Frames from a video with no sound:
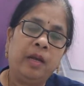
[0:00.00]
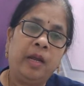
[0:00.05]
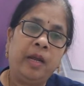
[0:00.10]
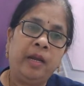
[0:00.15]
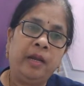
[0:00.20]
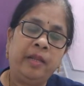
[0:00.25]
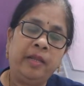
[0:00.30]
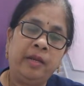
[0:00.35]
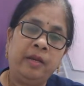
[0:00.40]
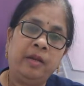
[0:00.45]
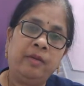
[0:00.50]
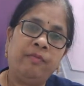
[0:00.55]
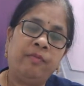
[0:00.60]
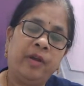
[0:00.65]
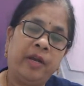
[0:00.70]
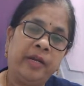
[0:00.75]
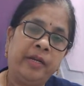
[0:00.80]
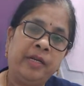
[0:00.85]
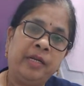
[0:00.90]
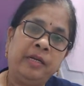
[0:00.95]
and then the
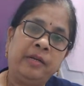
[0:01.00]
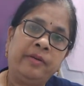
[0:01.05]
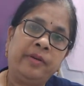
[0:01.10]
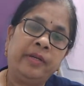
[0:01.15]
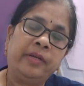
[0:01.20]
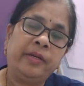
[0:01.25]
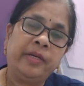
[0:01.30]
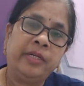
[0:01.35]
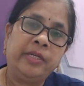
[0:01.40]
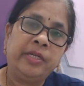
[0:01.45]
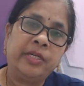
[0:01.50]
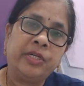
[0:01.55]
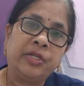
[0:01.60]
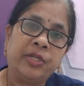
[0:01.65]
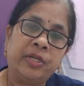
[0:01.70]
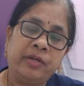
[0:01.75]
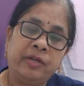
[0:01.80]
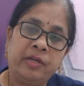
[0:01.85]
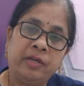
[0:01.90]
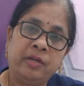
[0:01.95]
final trigger
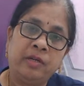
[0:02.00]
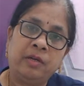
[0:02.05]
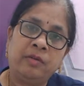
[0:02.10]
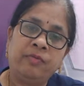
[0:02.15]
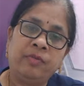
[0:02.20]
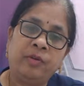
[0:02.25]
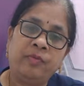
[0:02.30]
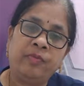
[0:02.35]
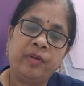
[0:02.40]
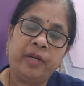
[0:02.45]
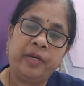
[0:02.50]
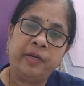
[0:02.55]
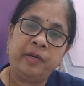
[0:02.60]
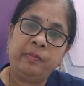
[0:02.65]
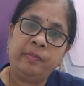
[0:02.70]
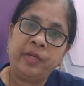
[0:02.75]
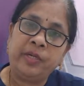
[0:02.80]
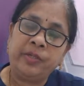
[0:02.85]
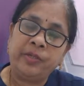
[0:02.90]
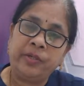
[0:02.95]
injection for
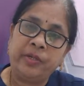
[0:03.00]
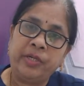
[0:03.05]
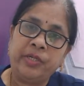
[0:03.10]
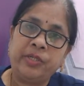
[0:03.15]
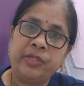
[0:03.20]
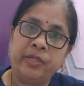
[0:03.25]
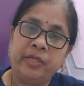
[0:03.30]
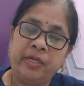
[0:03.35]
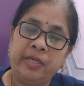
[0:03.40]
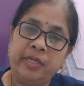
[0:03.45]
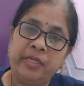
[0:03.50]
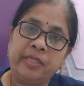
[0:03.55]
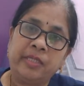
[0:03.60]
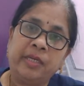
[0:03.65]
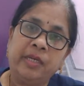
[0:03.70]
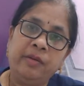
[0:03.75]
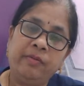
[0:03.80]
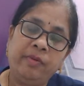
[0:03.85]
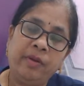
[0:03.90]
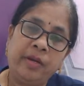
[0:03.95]
final maturation is
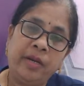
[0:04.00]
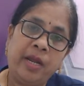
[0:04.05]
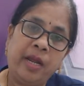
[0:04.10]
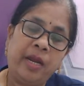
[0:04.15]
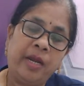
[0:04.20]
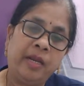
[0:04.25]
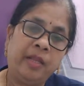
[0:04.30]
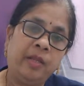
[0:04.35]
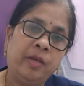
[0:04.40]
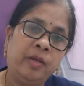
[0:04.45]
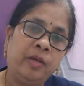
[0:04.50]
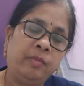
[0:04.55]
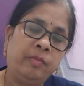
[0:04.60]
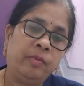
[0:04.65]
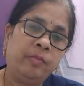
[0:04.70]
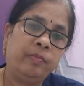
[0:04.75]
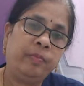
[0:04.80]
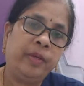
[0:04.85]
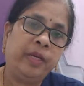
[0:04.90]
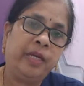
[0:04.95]
given and the
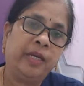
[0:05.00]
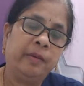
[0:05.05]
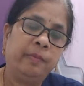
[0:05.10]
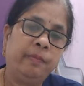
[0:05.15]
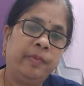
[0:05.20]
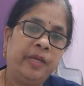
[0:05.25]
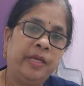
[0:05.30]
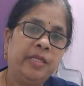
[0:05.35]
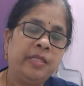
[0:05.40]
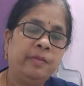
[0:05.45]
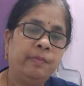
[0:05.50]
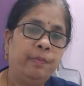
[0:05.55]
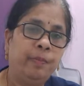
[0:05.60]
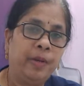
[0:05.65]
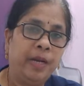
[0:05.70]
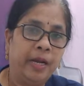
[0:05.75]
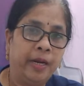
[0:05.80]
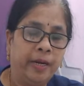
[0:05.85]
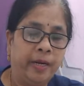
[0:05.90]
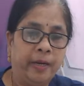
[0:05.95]
pickup is
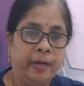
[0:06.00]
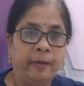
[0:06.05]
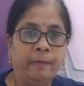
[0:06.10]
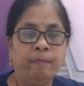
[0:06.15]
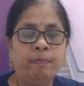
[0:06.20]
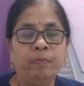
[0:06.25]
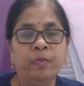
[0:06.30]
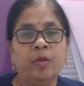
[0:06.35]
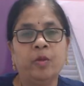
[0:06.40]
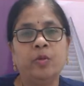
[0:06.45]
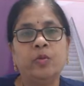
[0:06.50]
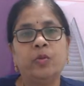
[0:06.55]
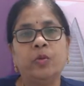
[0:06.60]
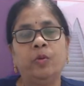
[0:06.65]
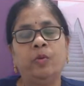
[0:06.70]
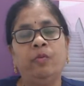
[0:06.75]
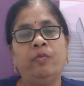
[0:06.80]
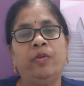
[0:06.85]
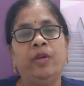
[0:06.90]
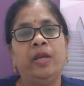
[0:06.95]
planned.
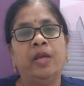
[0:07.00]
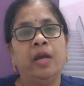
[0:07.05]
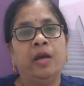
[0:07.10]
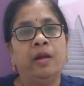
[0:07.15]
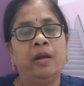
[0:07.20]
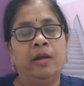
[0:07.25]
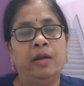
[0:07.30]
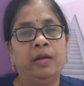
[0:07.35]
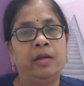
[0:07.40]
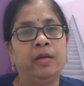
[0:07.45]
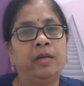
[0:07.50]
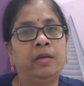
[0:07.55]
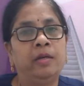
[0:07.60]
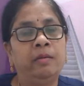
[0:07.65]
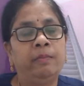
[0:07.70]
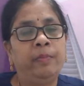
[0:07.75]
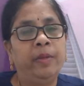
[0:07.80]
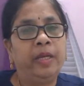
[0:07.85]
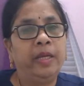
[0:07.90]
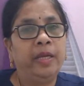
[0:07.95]
So we
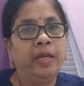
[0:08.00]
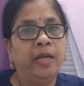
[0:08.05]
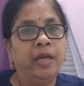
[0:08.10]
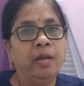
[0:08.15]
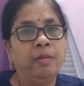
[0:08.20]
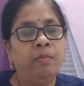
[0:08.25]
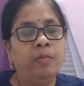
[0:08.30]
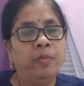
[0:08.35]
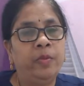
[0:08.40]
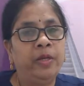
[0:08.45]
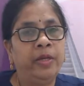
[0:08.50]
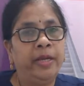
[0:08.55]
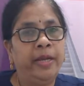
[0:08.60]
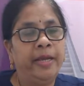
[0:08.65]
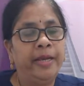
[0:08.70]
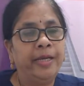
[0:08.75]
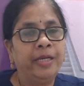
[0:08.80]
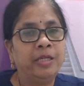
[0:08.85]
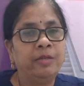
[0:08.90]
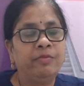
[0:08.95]
are picking up the
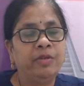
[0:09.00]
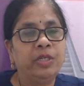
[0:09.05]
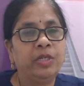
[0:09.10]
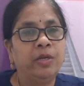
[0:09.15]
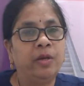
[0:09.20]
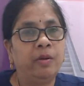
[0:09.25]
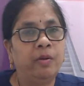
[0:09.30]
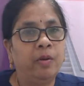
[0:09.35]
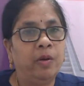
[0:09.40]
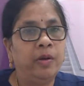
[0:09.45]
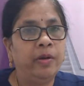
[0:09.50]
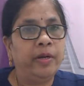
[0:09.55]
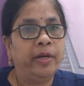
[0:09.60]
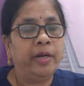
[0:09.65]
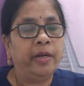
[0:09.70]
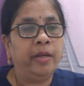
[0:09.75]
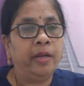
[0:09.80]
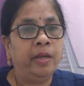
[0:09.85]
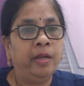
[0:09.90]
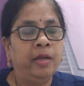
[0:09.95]
eggs which are
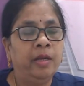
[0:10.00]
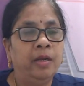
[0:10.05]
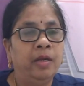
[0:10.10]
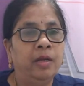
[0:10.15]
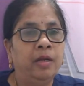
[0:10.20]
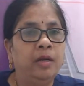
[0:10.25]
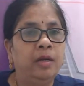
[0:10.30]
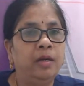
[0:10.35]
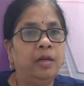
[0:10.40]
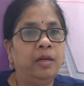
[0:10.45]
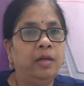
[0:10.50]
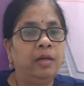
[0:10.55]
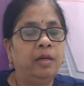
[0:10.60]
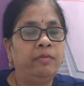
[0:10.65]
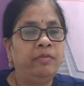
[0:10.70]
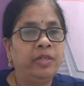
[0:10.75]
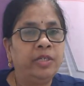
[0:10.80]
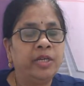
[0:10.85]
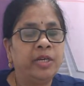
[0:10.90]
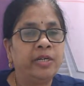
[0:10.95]
already
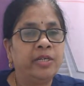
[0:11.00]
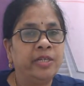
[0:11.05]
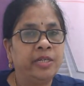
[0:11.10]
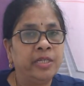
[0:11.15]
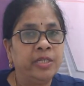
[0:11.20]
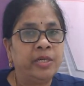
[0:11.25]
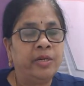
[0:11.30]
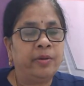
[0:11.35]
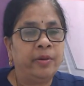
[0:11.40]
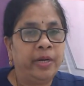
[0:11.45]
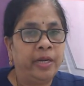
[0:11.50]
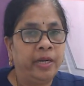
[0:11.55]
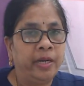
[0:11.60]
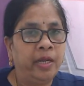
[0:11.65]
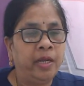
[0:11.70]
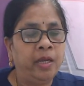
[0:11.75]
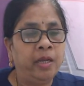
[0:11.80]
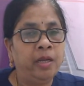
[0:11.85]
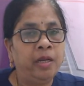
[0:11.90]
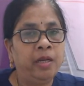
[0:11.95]
which are just
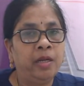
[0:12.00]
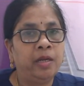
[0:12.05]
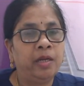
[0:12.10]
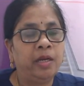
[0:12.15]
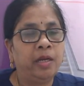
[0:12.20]
ready,